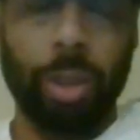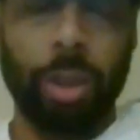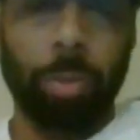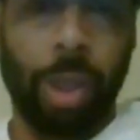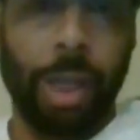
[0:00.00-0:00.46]

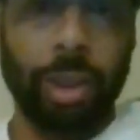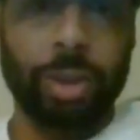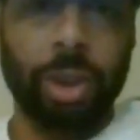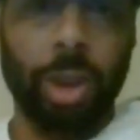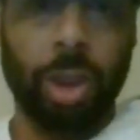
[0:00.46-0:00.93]
in the prior
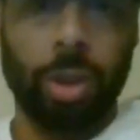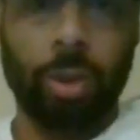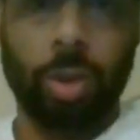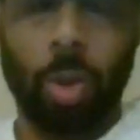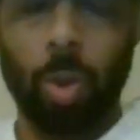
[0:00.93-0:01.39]

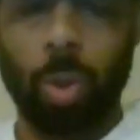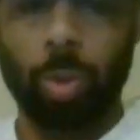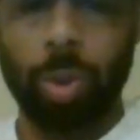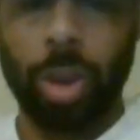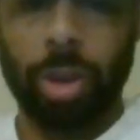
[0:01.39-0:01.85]
scene,
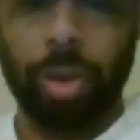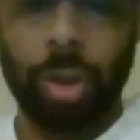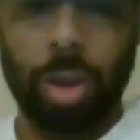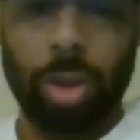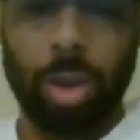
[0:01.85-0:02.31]
Cole and
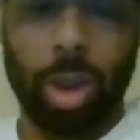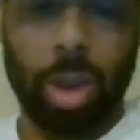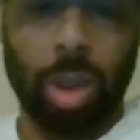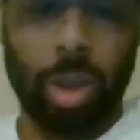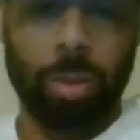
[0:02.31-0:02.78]

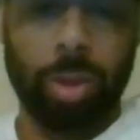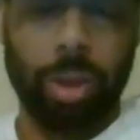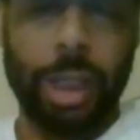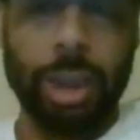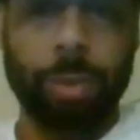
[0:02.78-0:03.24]

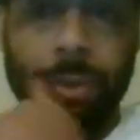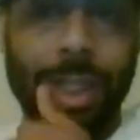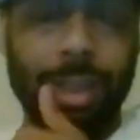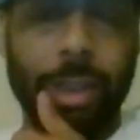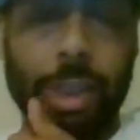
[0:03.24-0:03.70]

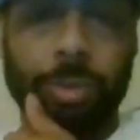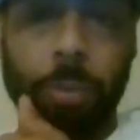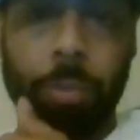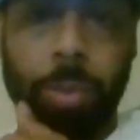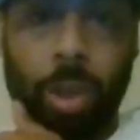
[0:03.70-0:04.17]
not
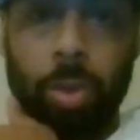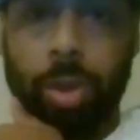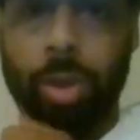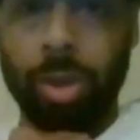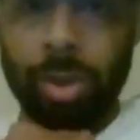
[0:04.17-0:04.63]
Landsman, Bulk
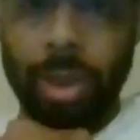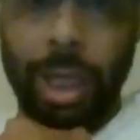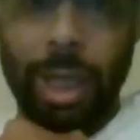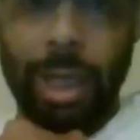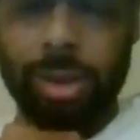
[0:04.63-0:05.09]

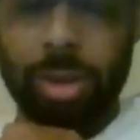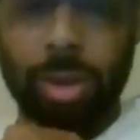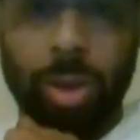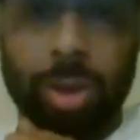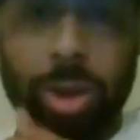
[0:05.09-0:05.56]
ask,
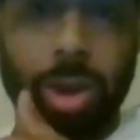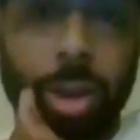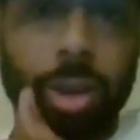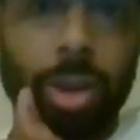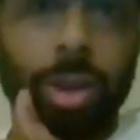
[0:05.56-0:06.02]
is
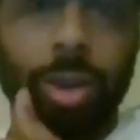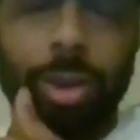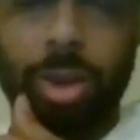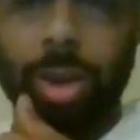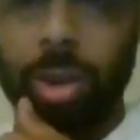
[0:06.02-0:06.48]
she
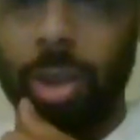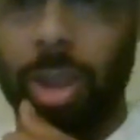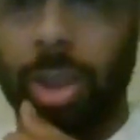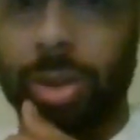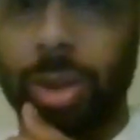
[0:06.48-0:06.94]

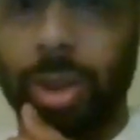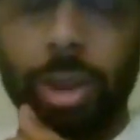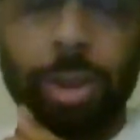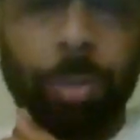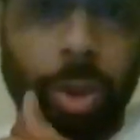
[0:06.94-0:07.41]
at
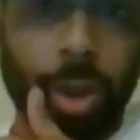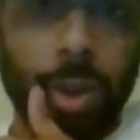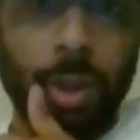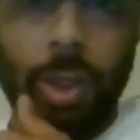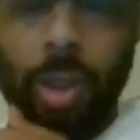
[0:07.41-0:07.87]
least pretty